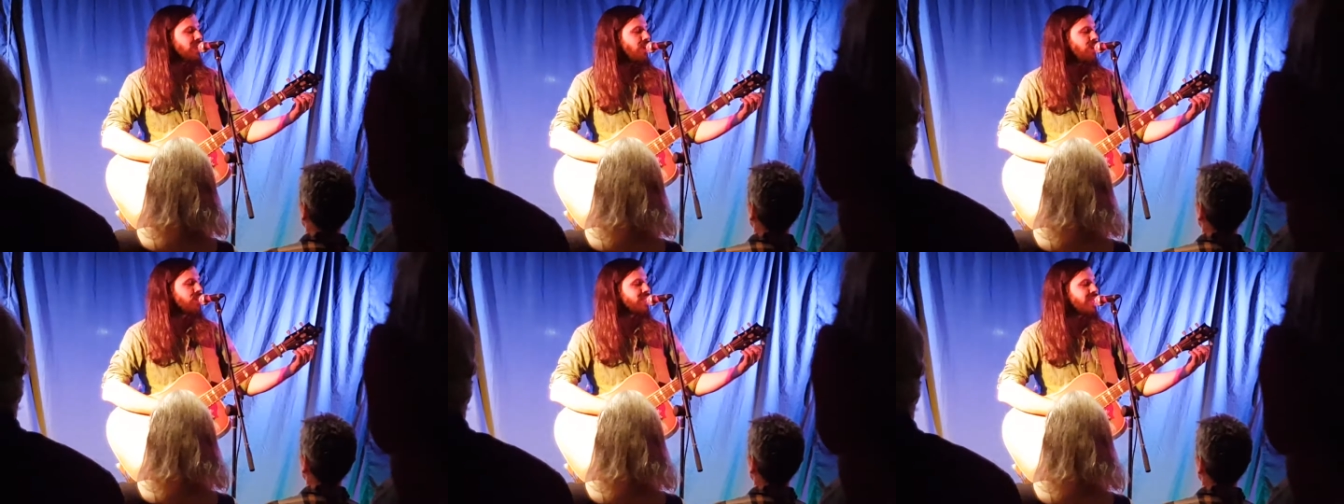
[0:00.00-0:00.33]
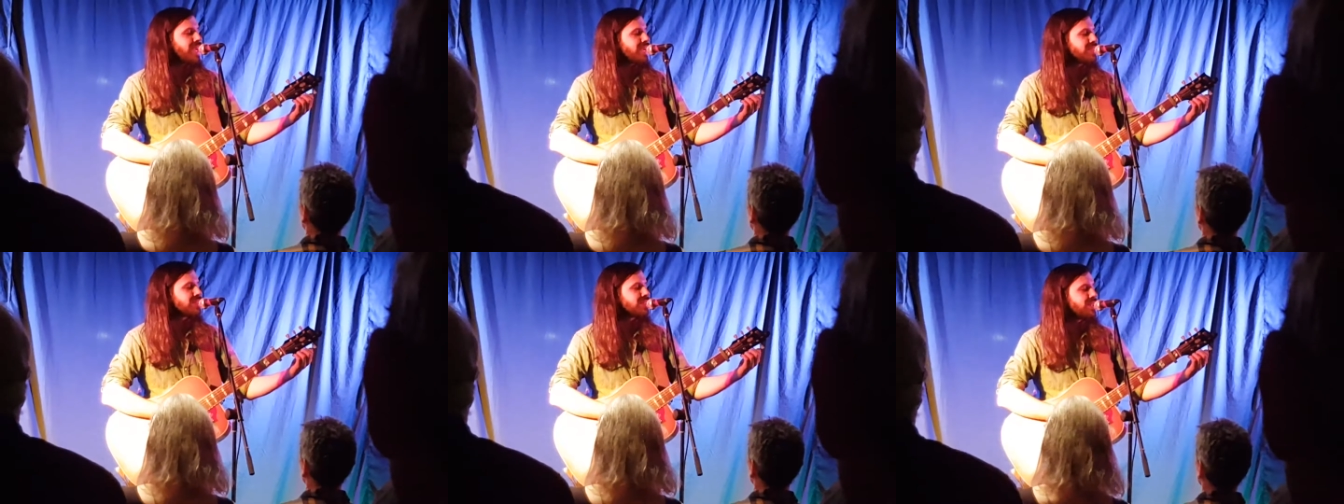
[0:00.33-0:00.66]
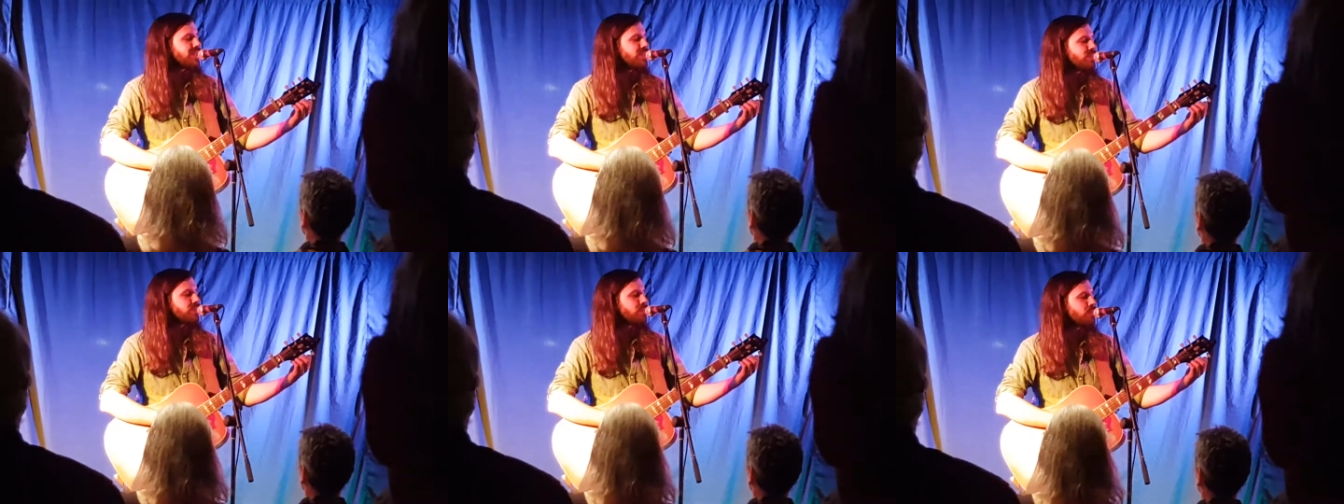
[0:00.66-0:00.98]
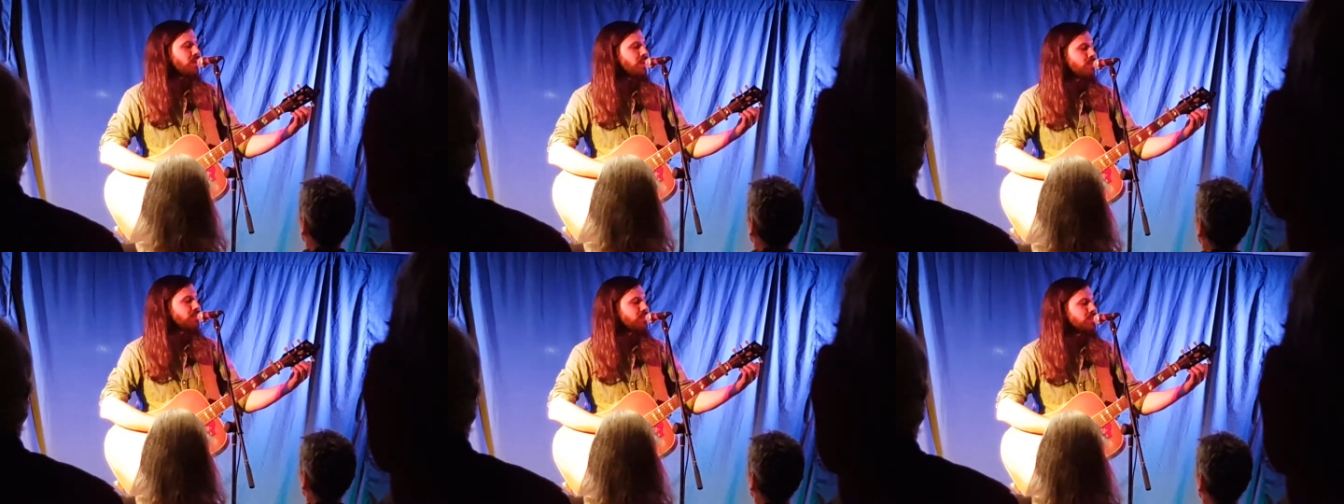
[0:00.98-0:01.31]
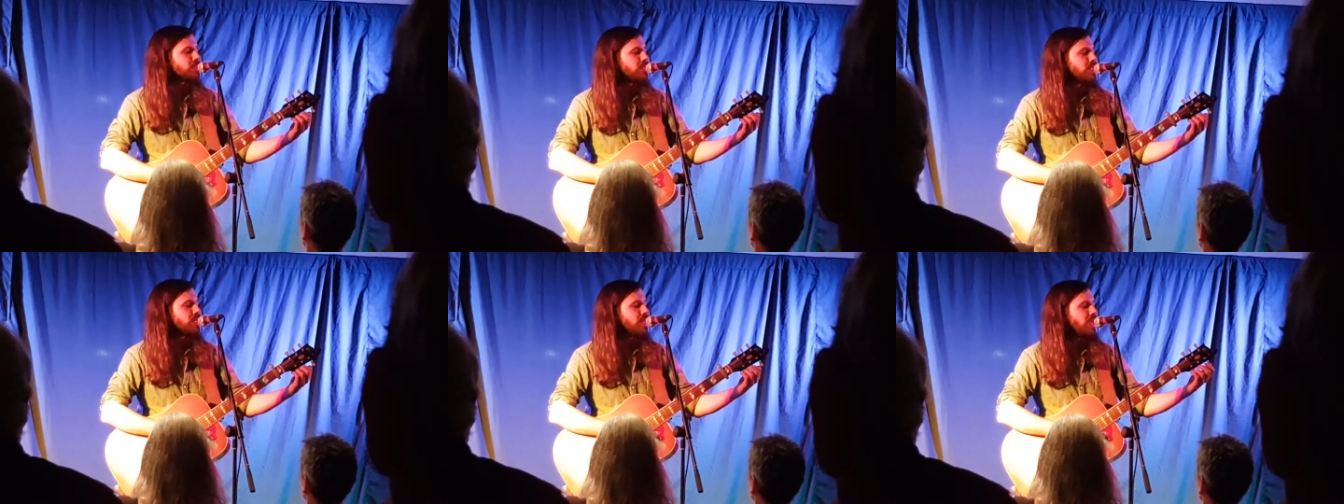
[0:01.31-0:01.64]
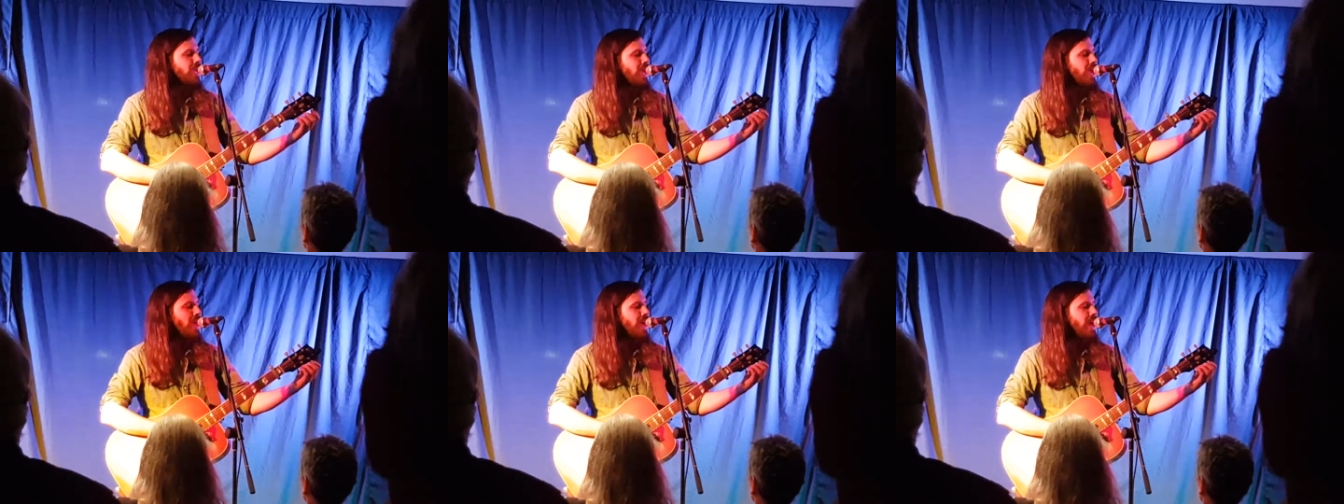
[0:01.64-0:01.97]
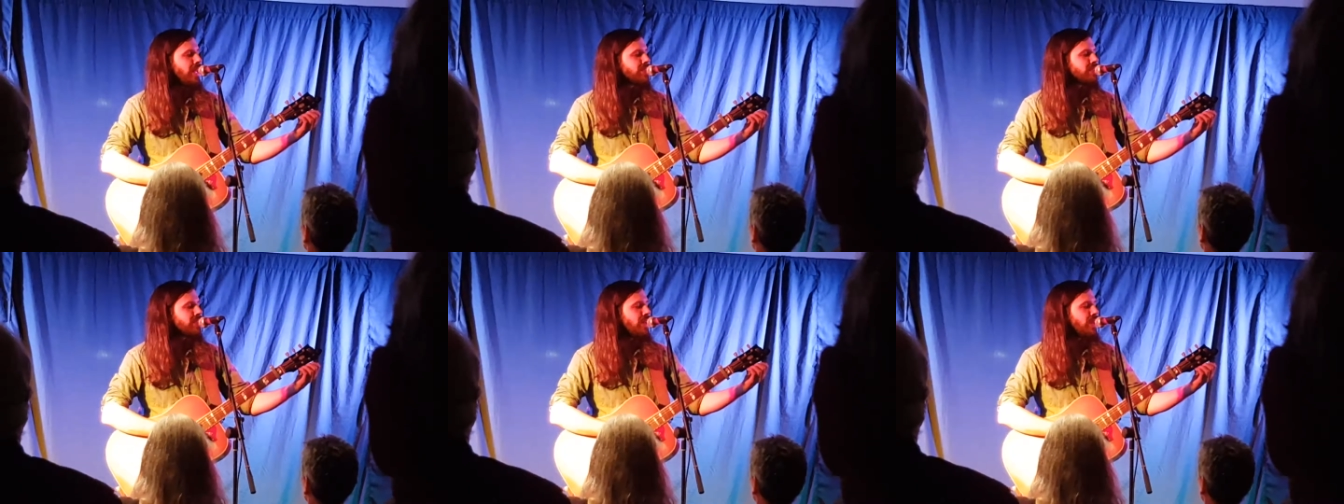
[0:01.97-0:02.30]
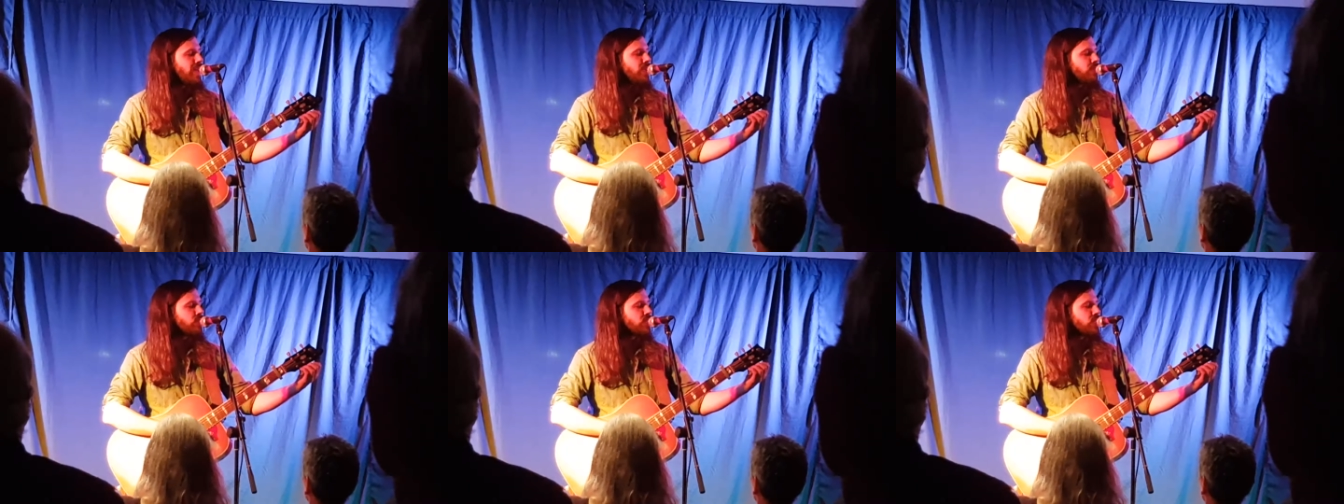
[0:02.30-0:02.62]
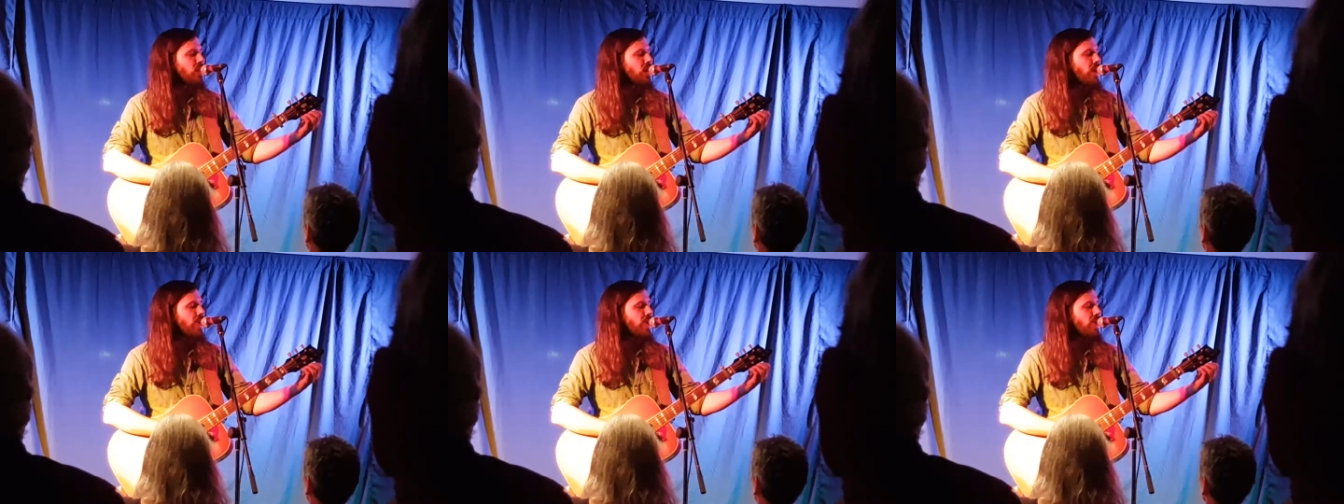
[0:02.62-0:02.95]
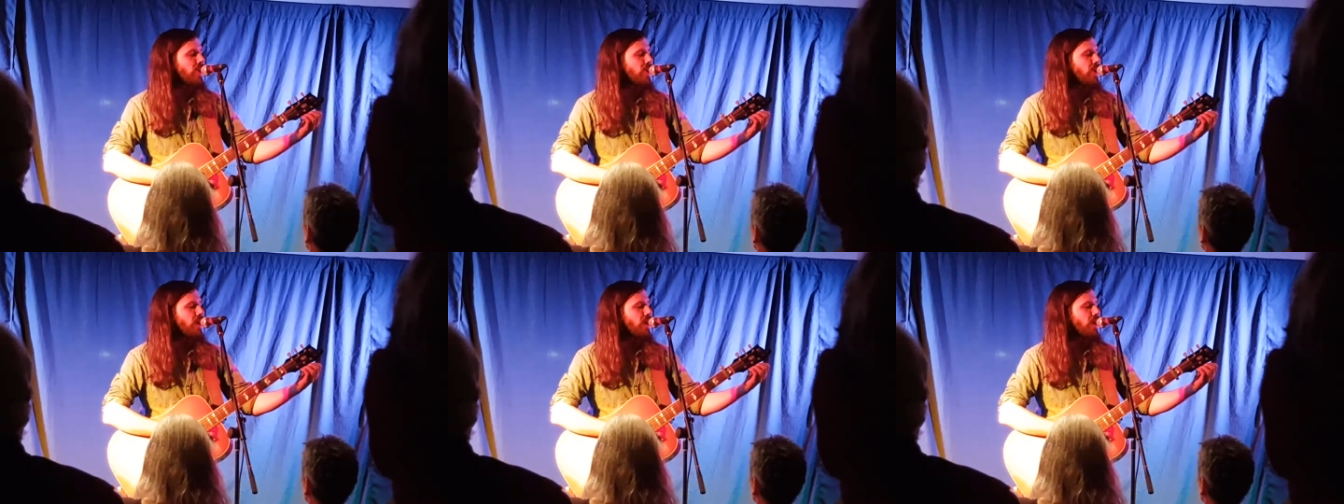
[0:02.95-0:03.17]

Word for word: over the exit of the pub. And uh, every night,